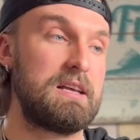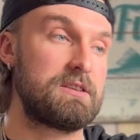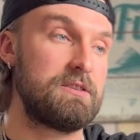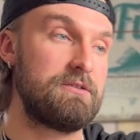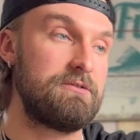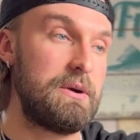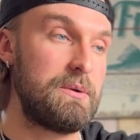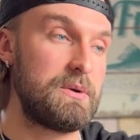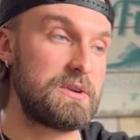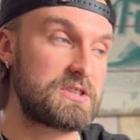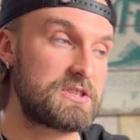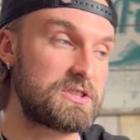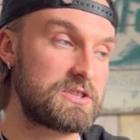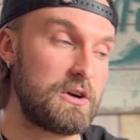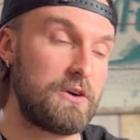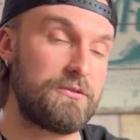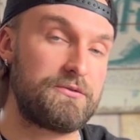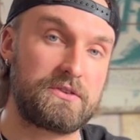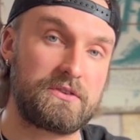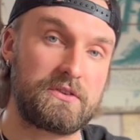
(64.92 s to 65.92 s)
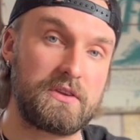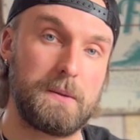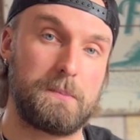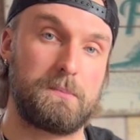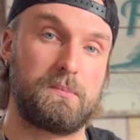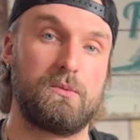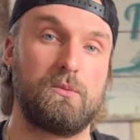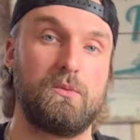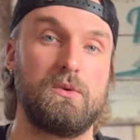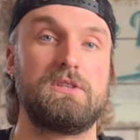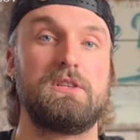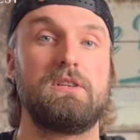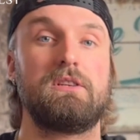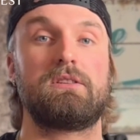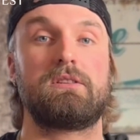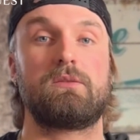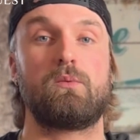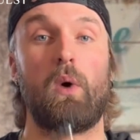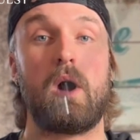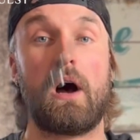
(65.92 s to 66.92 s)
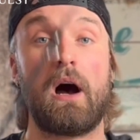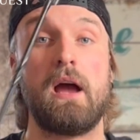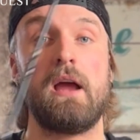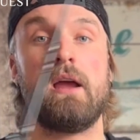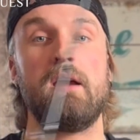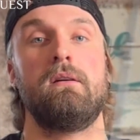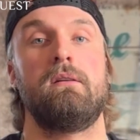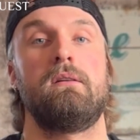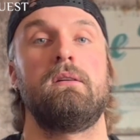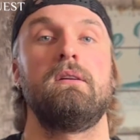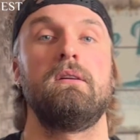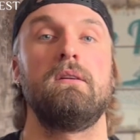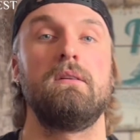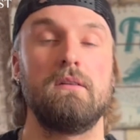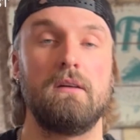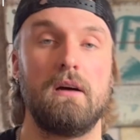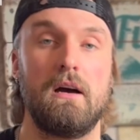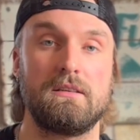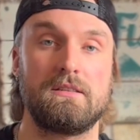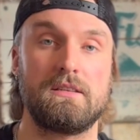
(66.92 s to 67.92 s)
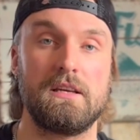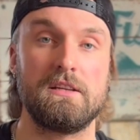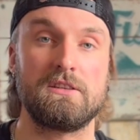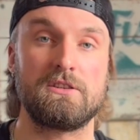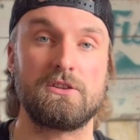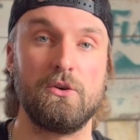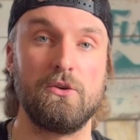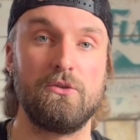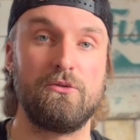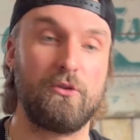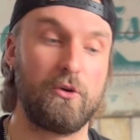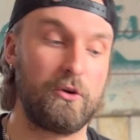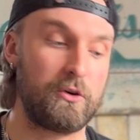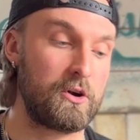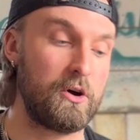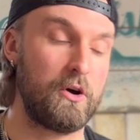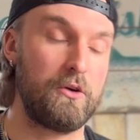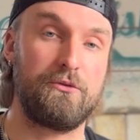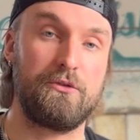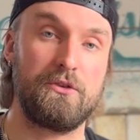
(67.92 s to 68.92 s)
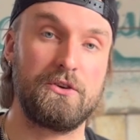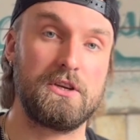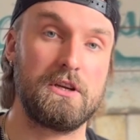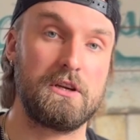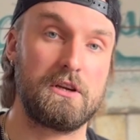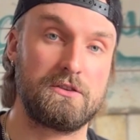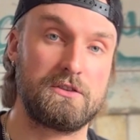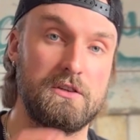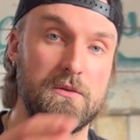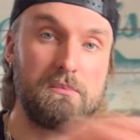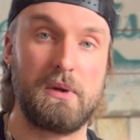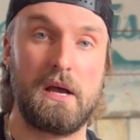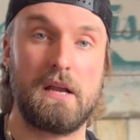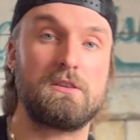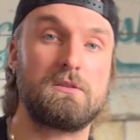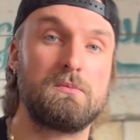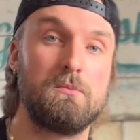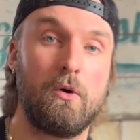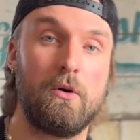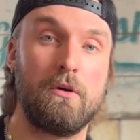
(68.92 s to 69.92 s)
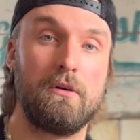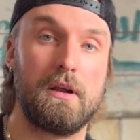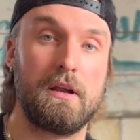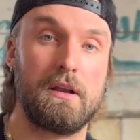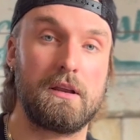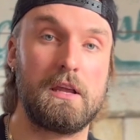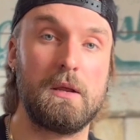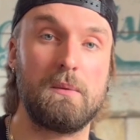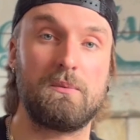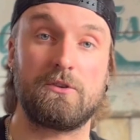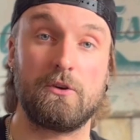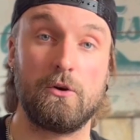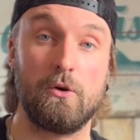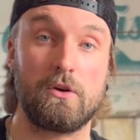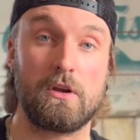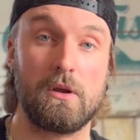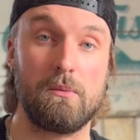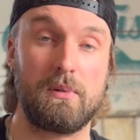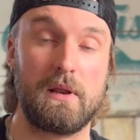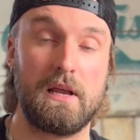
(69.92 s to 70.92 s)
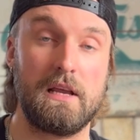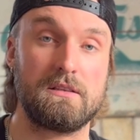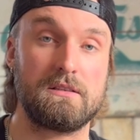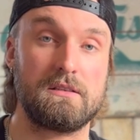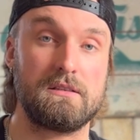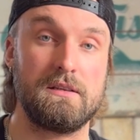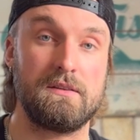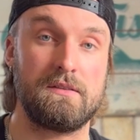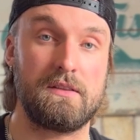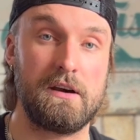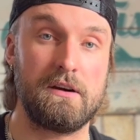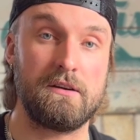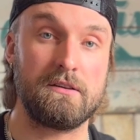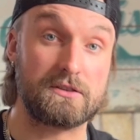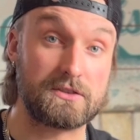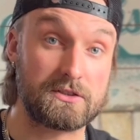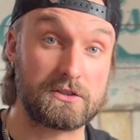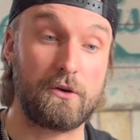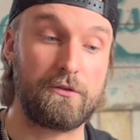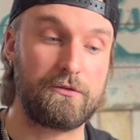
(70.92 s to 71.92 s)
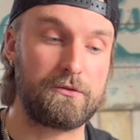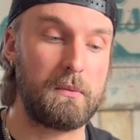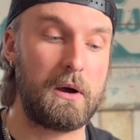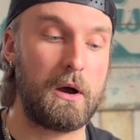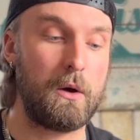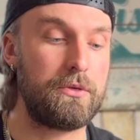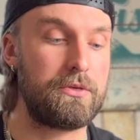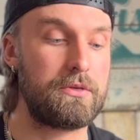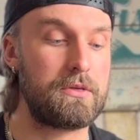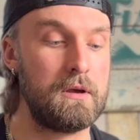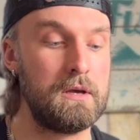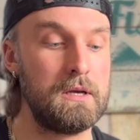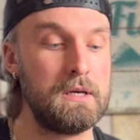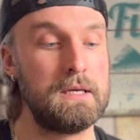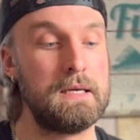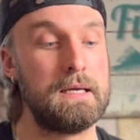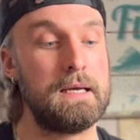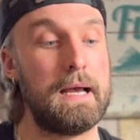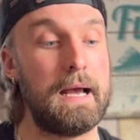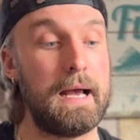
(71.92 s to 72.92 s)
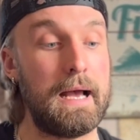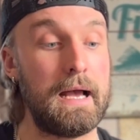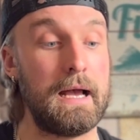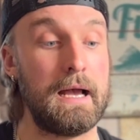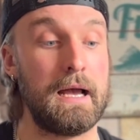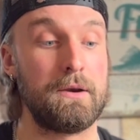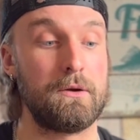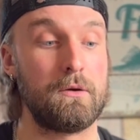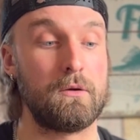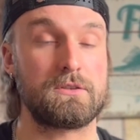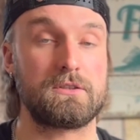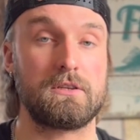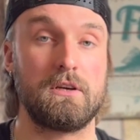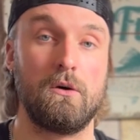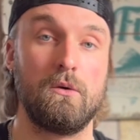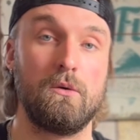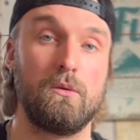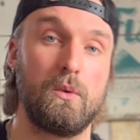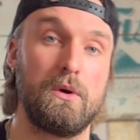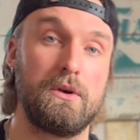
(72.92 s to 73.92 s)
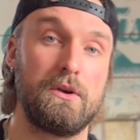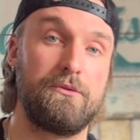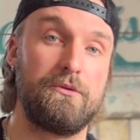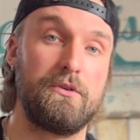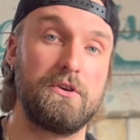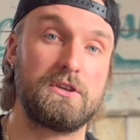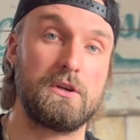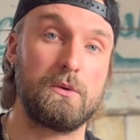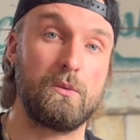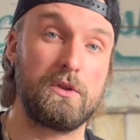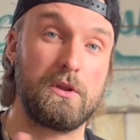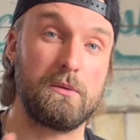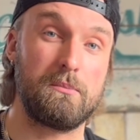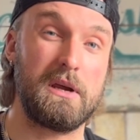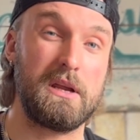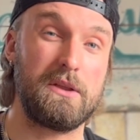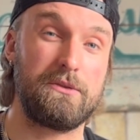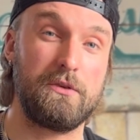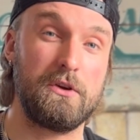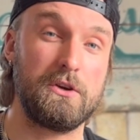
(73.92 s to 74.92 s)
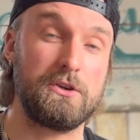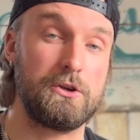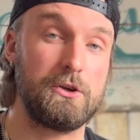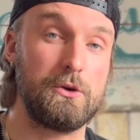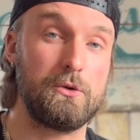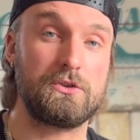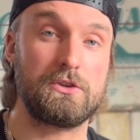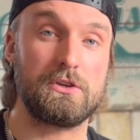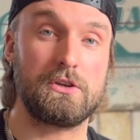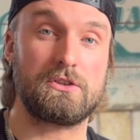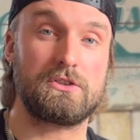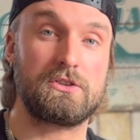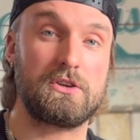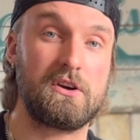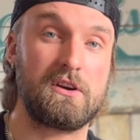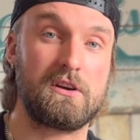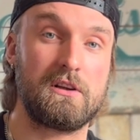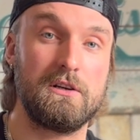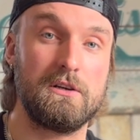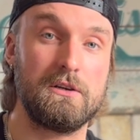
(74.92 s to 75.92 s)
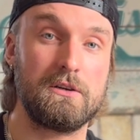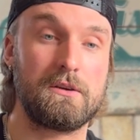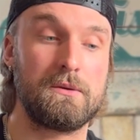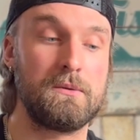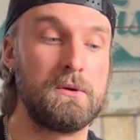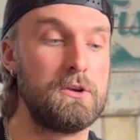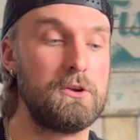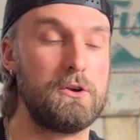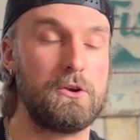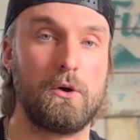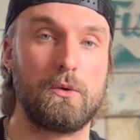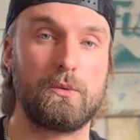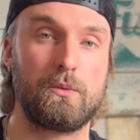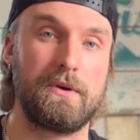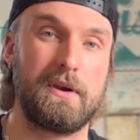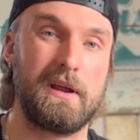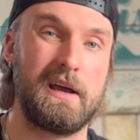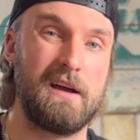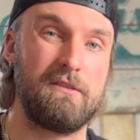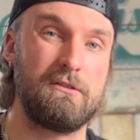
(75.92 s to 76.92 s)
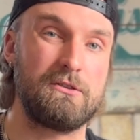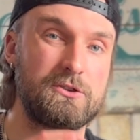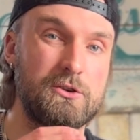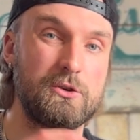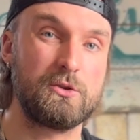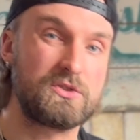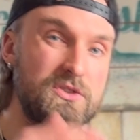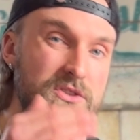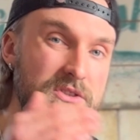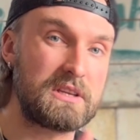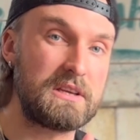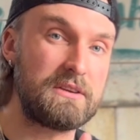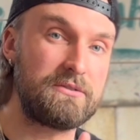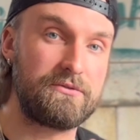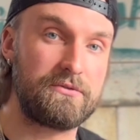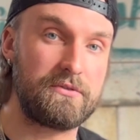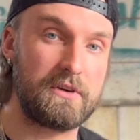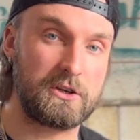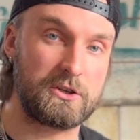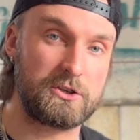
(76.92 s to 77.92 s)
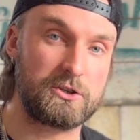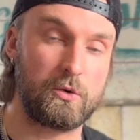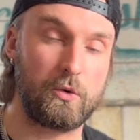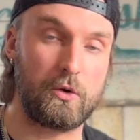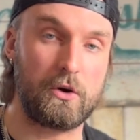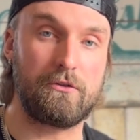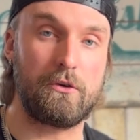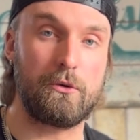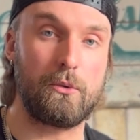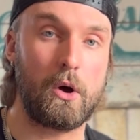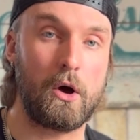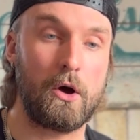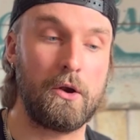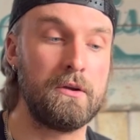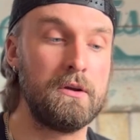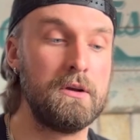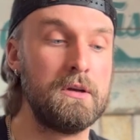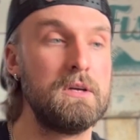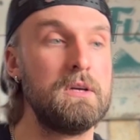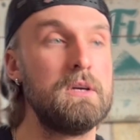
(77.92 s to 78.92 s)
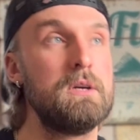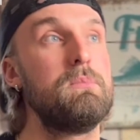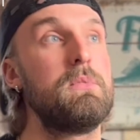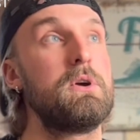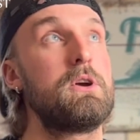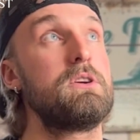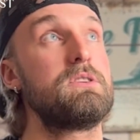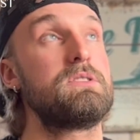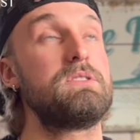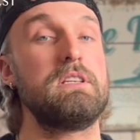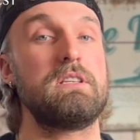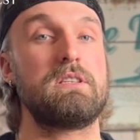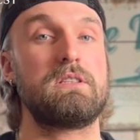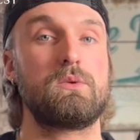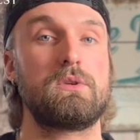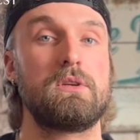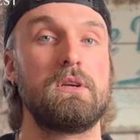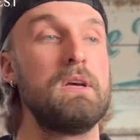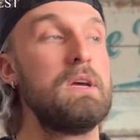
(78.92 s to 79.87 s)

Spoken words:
a very soft tip, which is why I say it's good for cod fishing, because it bends more and keeps the hook in place in their soft mouth. And also when you're fishing with the baitfish, you're using a circle hook, you don't want to have it too stiff and short of a rod, because this